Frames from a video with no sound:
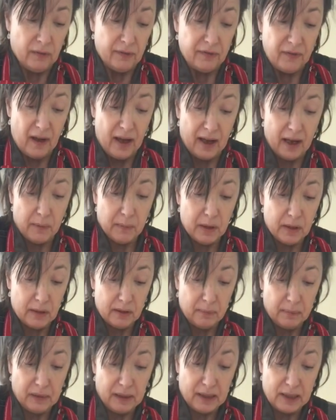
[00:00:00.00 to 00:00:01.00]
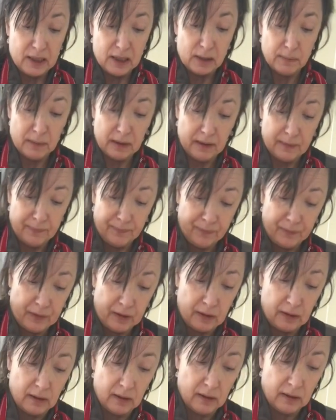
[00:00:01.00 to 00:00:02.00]
Firemen, policemen,
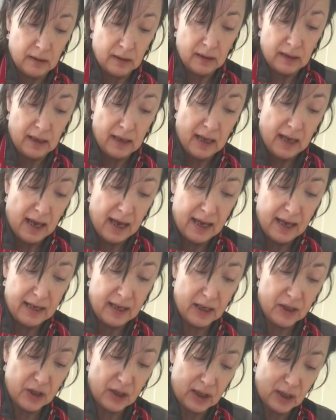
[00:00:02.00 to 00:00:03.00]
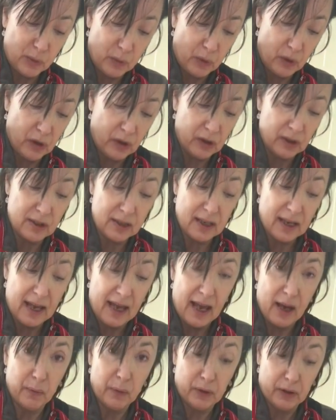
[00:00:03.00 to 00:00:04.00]
NHS workers,
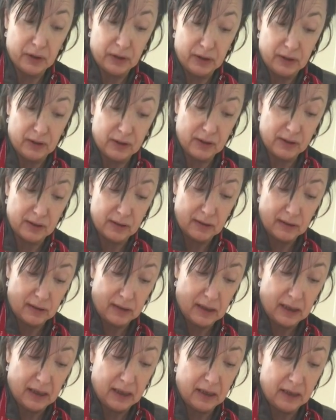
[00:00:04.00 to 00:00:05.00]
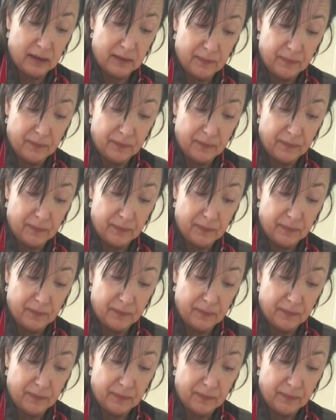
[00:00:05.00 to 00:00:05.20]
care workers, okay?